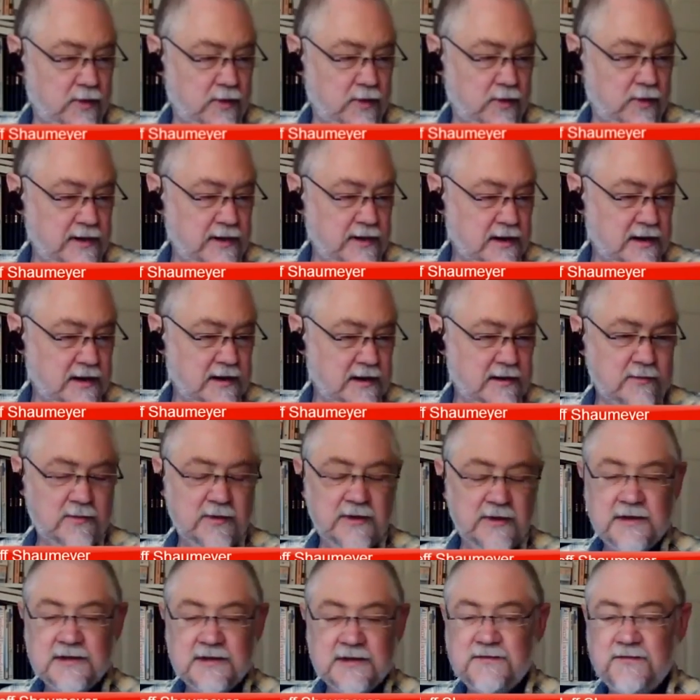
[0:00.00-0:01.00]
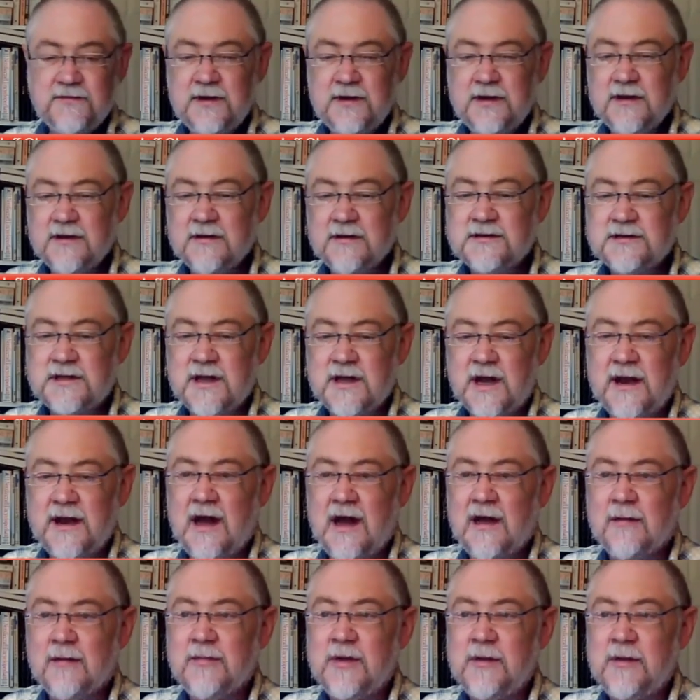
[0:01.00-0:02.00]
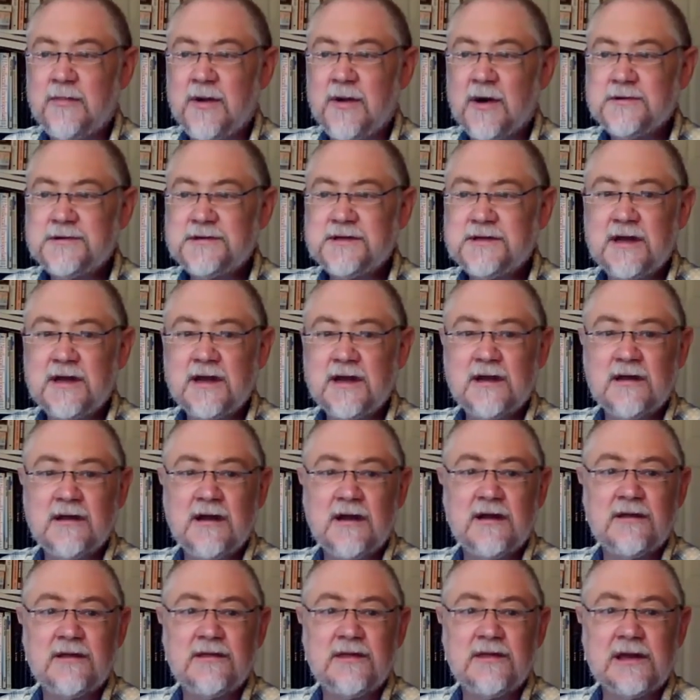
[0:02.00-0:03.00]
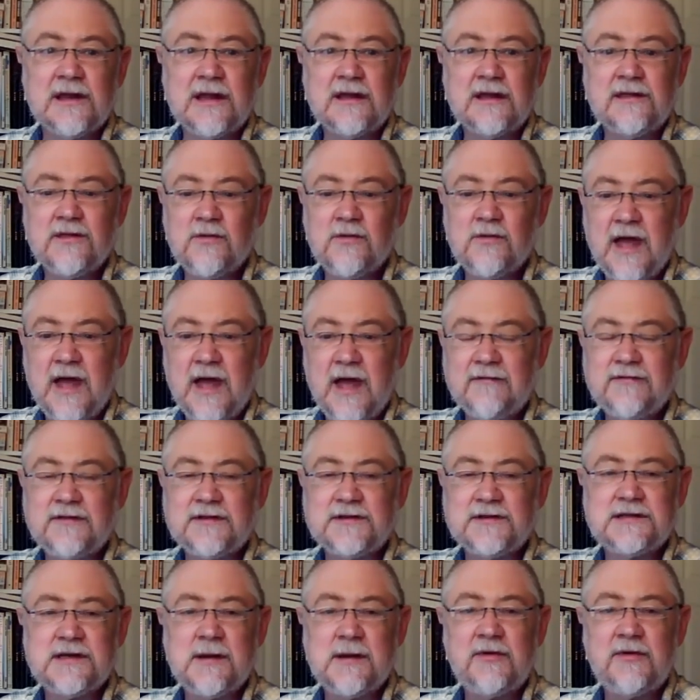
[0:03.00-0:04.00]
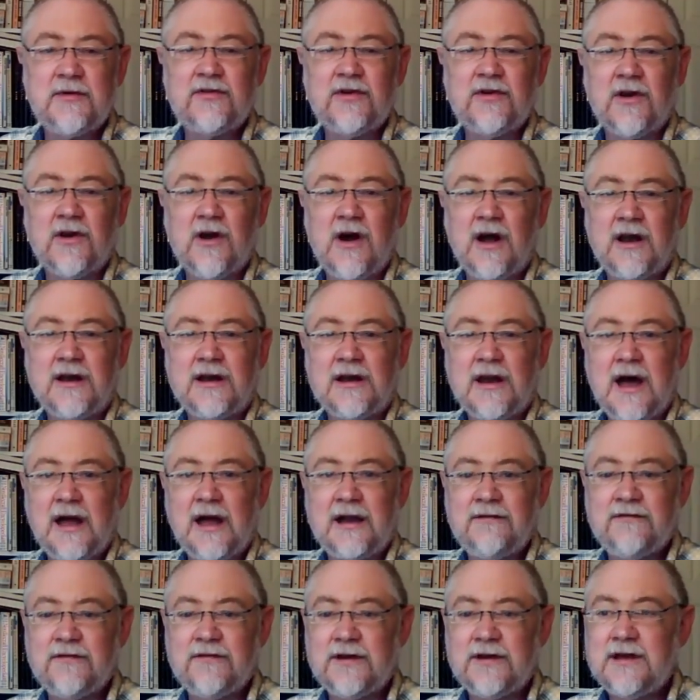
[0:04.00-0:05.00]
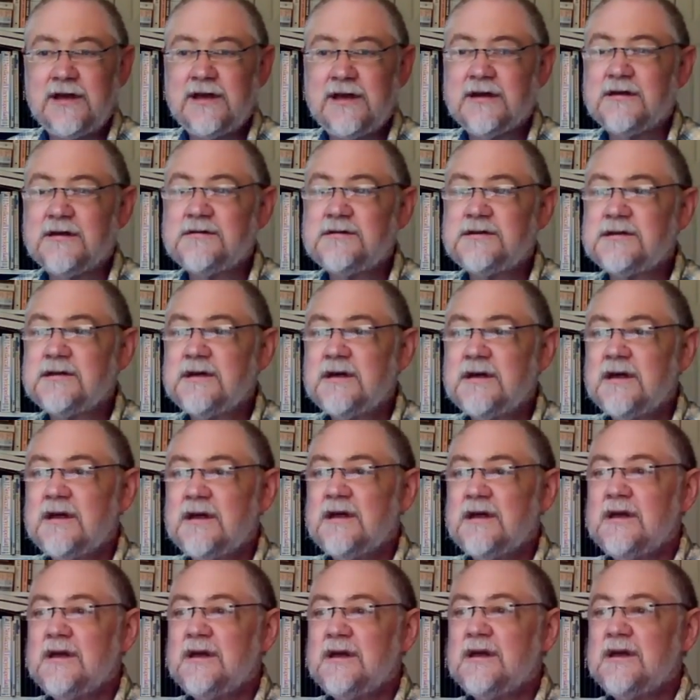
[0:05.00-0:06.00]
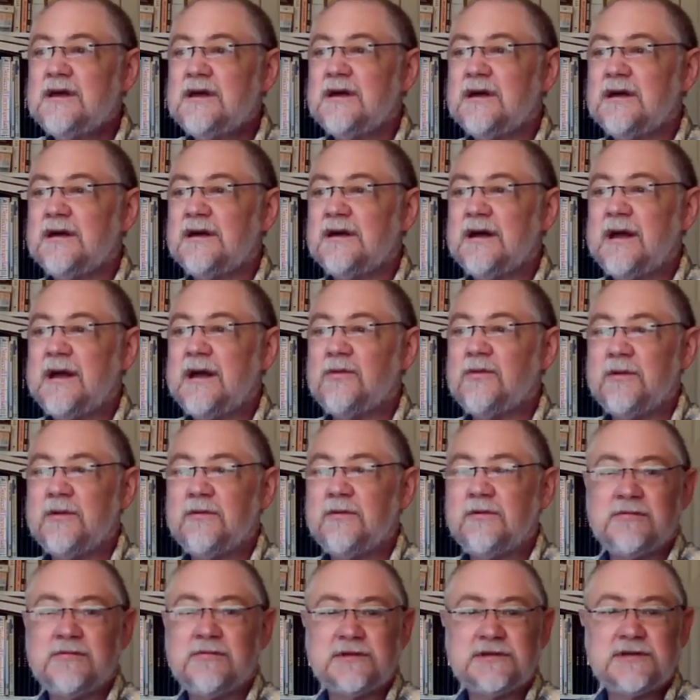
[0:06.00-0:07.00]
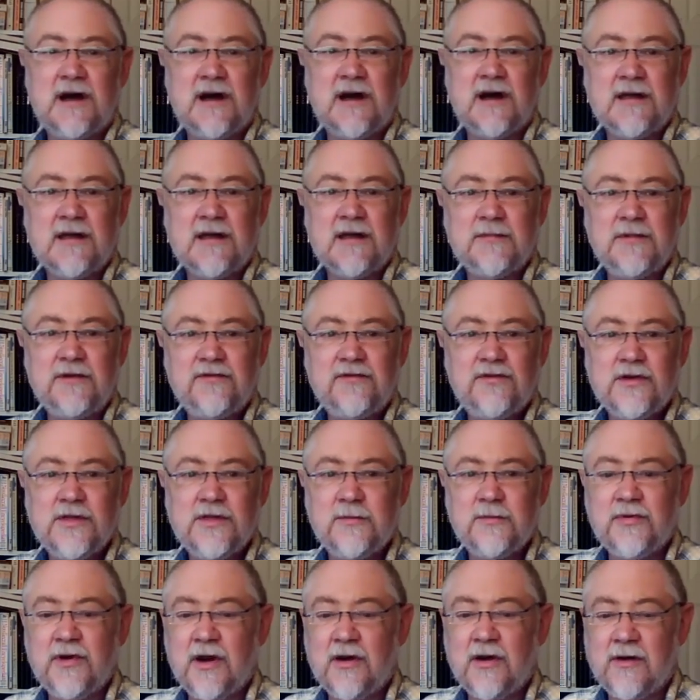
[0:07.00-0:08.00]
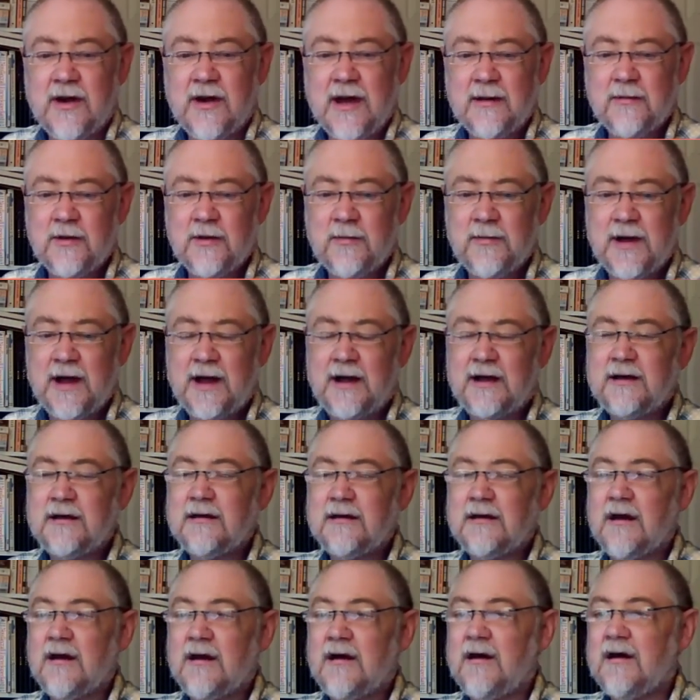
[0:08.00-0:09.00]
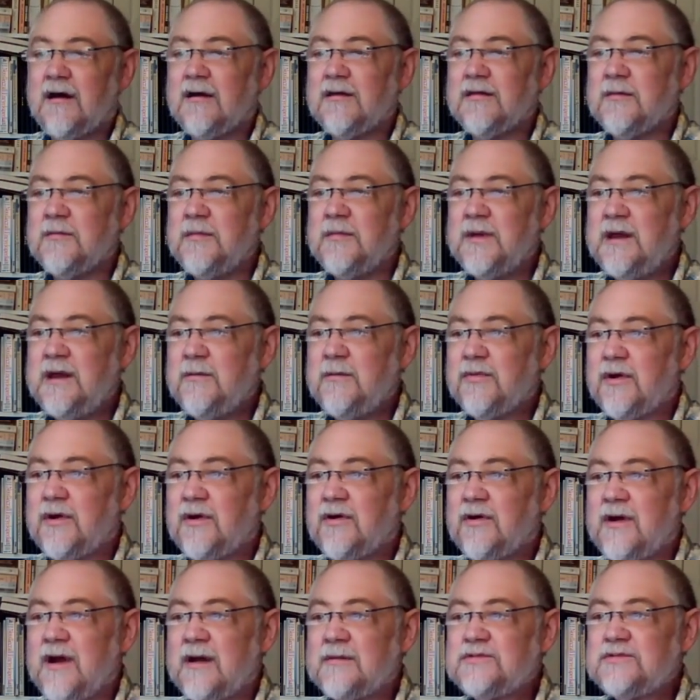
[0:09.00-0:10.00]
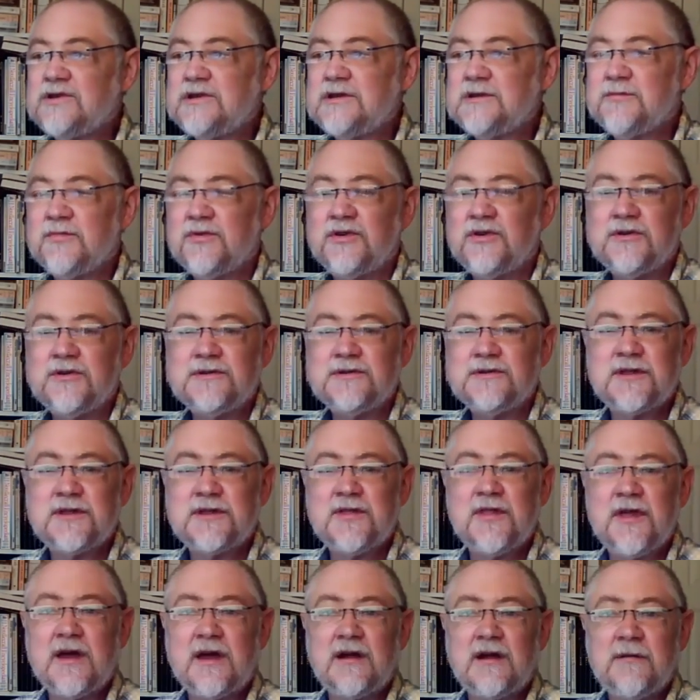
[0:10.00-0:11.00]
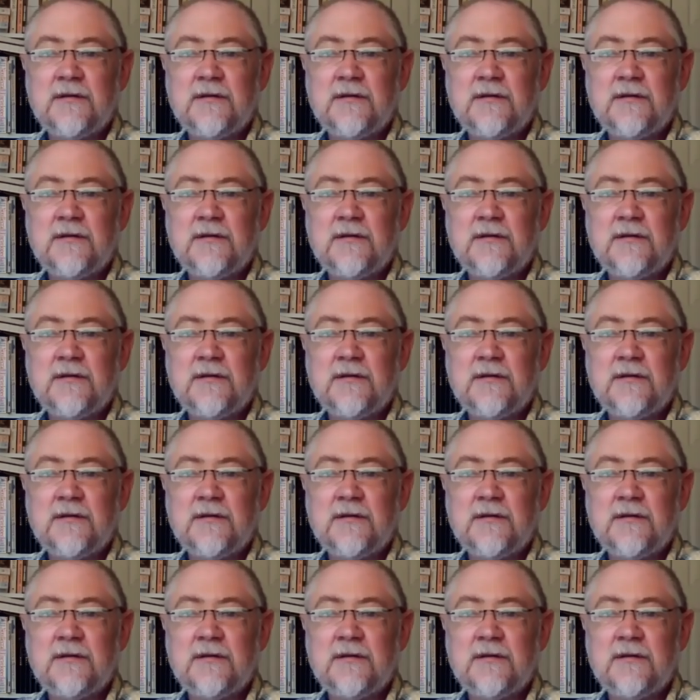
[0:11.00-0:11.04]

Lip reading: when this video is done, I'll be posting the link that we have to some of her online videos. And when we were talking before the program about all the mini programs she's produced,